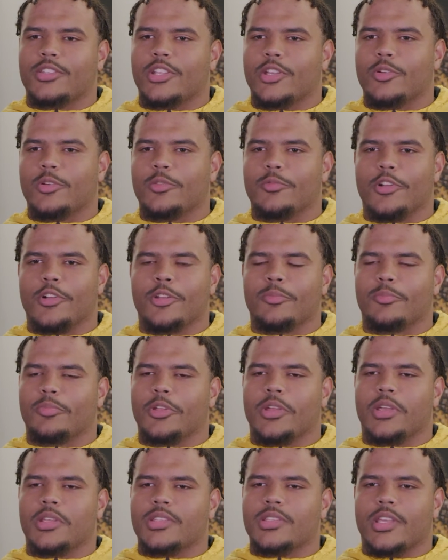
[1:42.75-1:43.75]
They were running
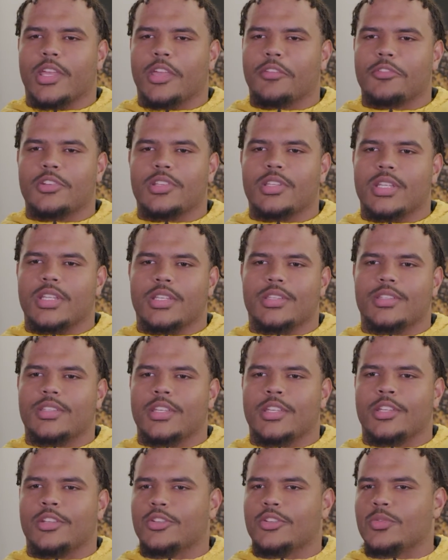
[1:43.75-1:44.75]
plays like every
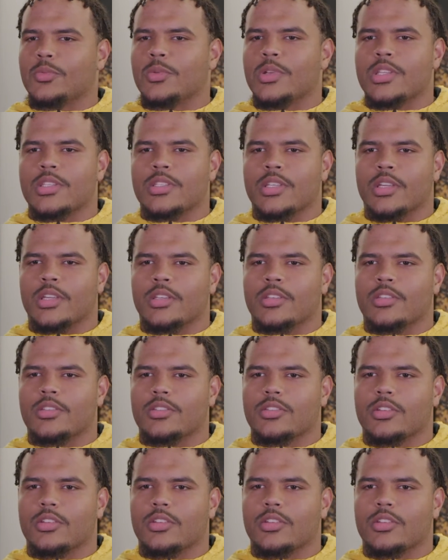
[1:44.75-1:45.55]
16 to 20 seconds.